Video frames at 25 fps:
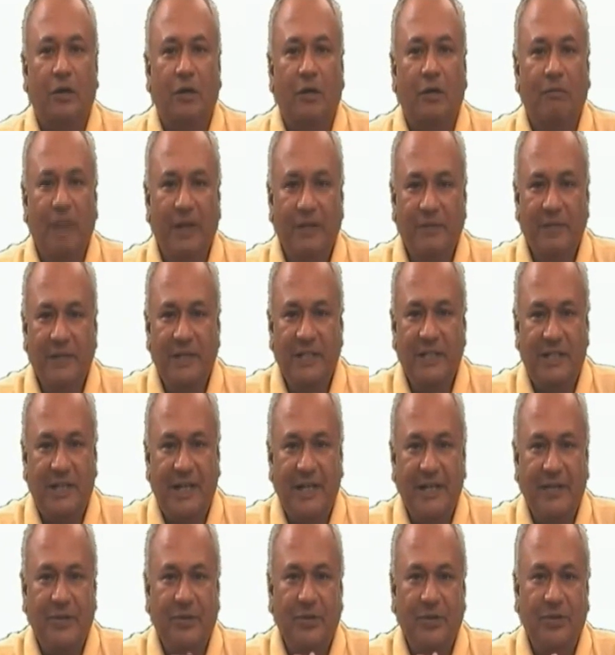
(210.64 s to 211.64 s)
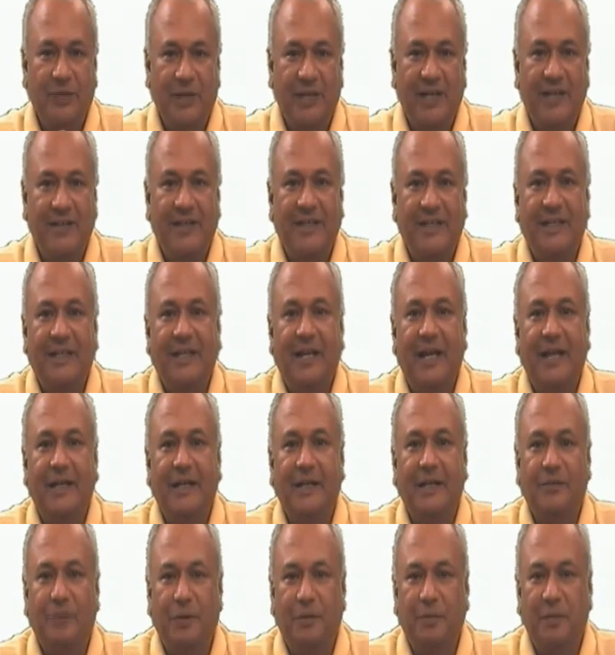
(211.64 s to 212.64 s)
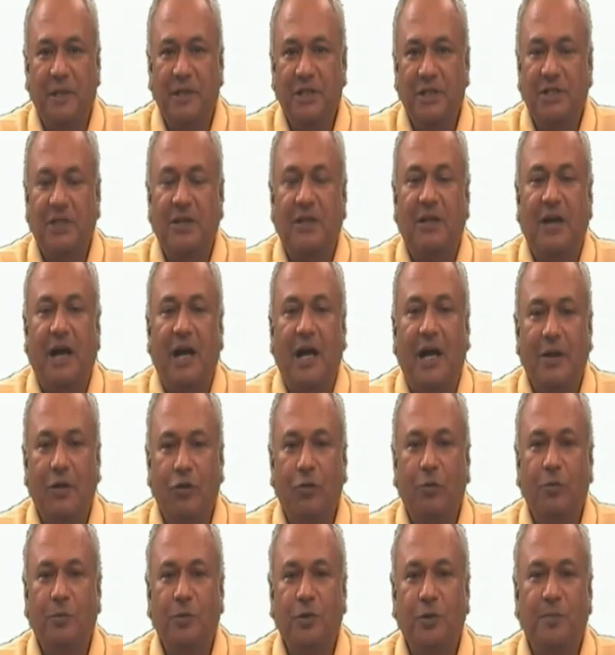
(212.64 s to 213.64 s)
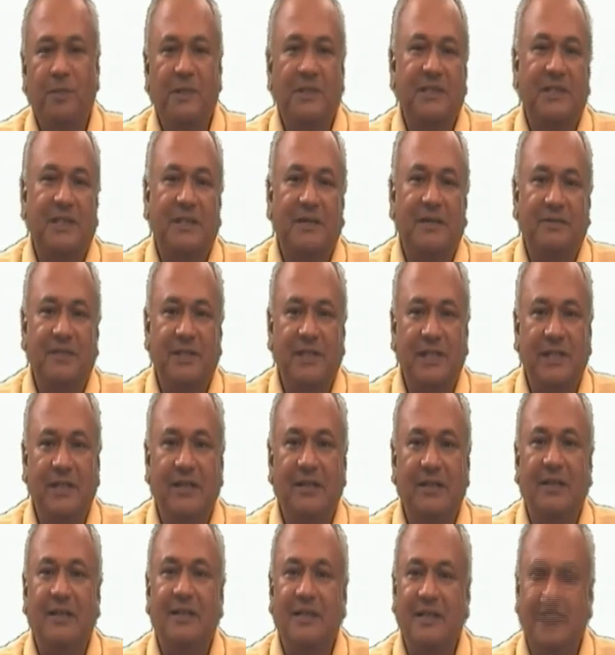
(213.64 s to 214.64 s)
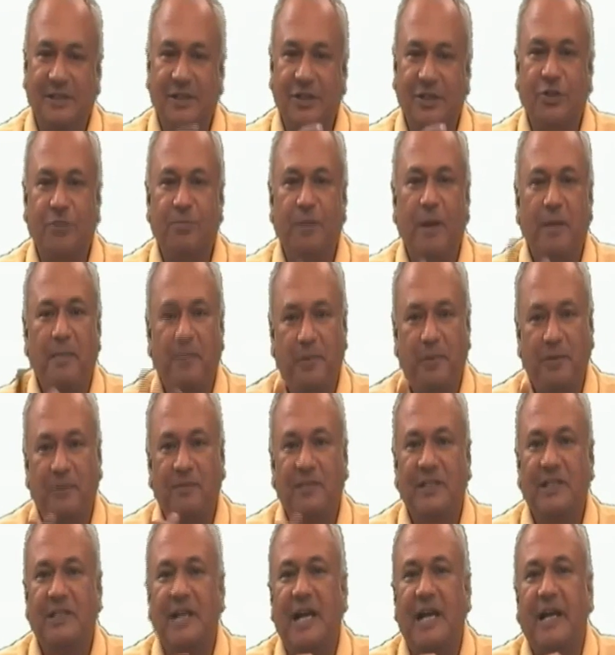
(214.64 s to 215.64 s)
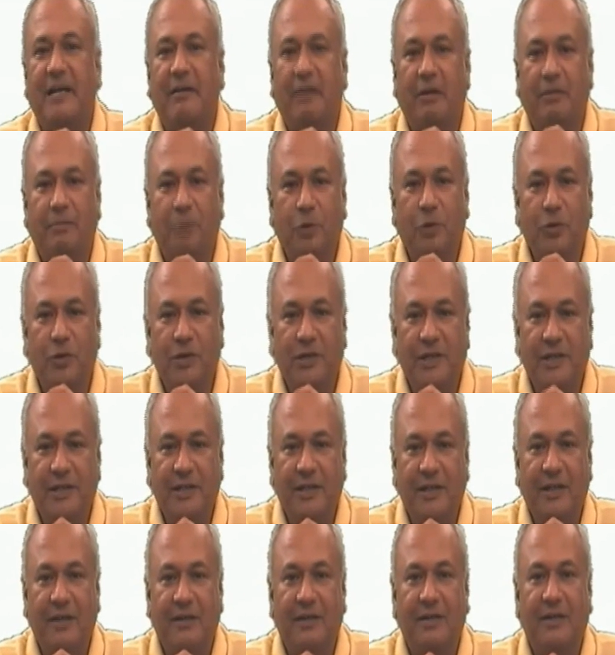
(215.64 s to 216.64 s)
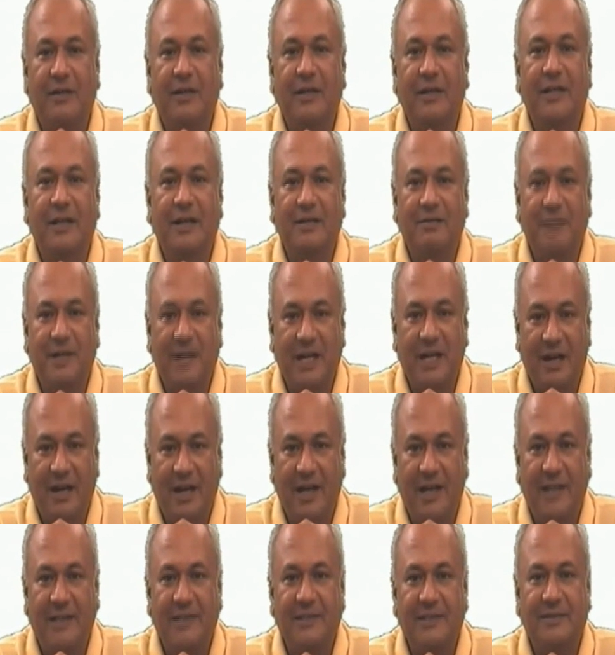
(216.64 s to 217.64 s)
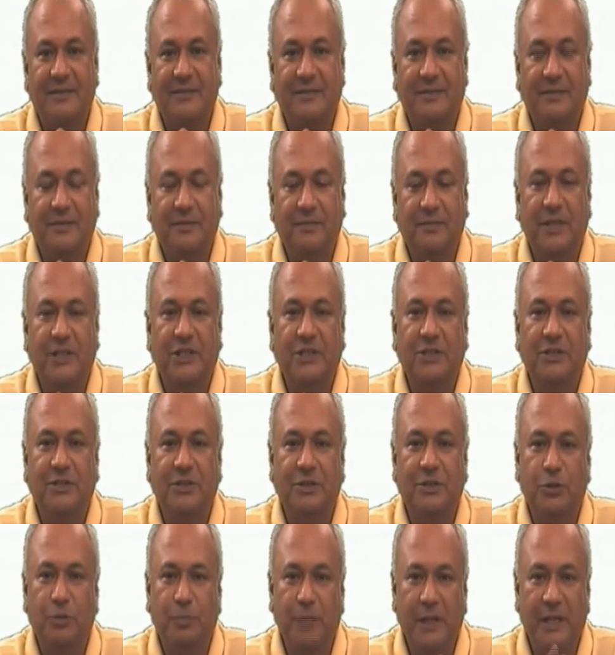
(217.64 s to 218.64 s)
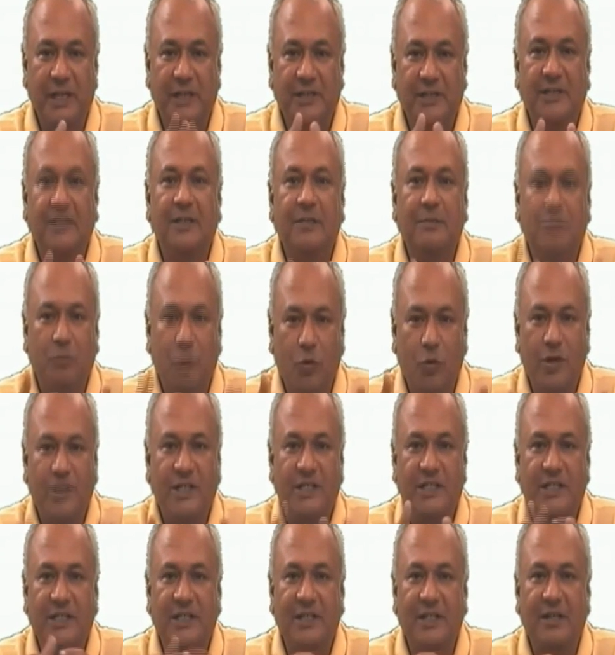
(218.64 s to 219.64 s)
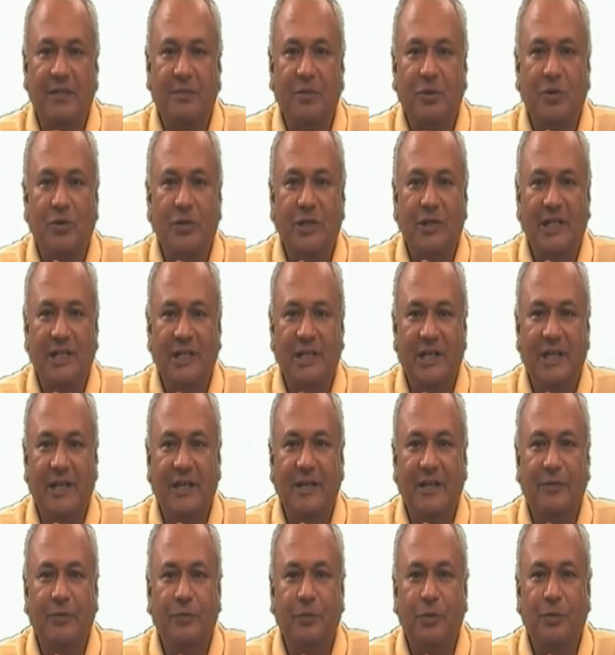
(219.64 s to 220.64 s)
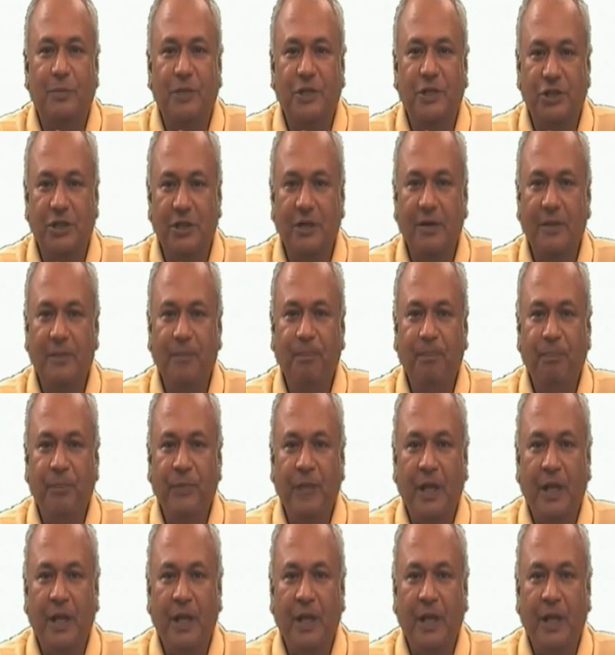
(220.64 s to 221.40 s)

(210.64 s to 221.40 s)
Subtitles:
When we try to look at data and information, I hope you must have seen a research paper which I have uploaded in our class, which speaks in more detail about data and information.